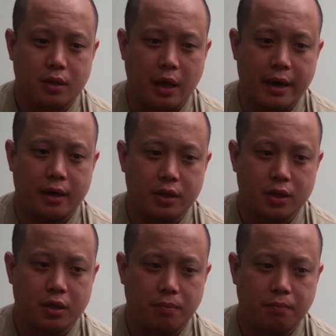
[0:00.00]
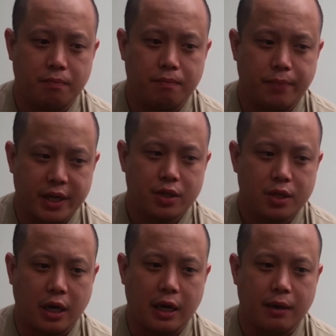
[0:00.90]
that is the best
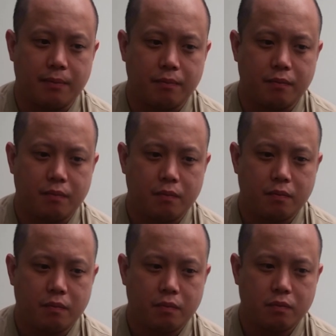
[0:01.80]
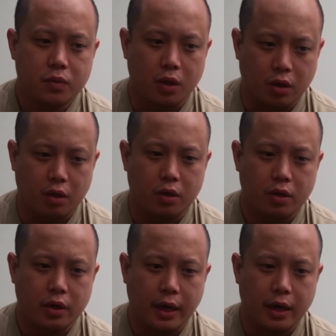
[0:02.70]
time to
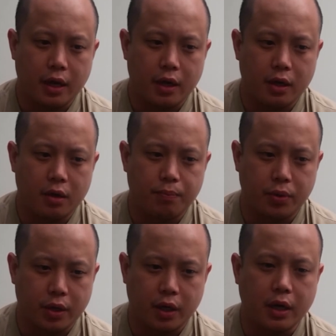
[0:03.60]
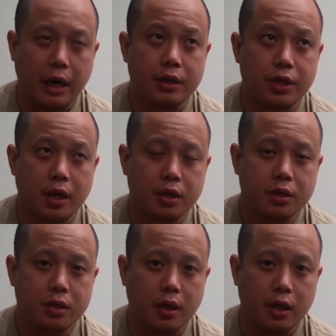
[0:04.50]
learn and put it in
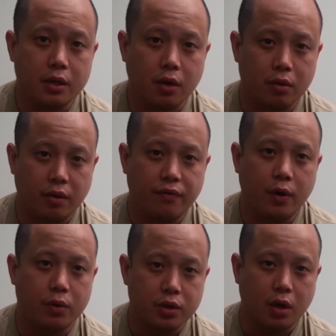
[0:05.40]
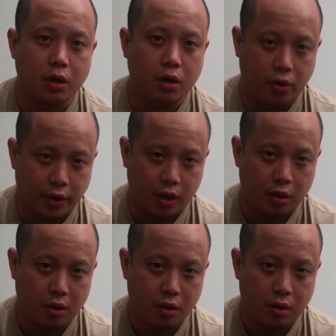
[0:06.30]
context and to only focus on learning.
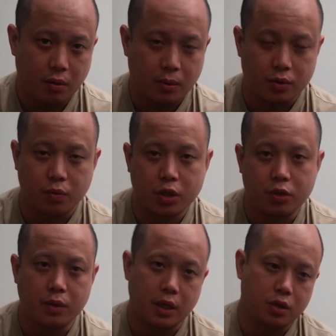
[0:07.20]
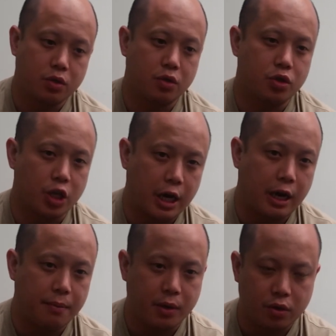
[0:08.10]
Because once you get into your
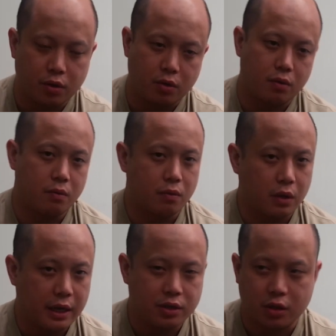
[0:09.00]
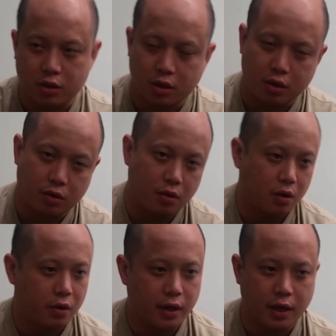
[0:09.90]
job and you're licensed and you're an
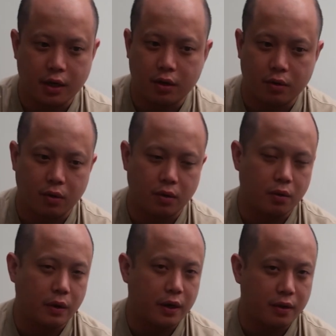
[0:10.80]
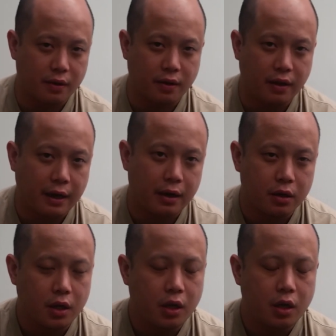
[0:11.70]
RN or anything like
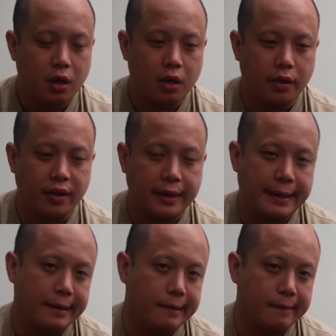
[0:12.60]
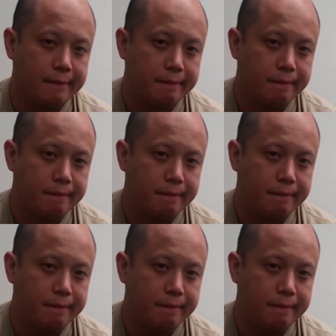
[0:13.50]
that, then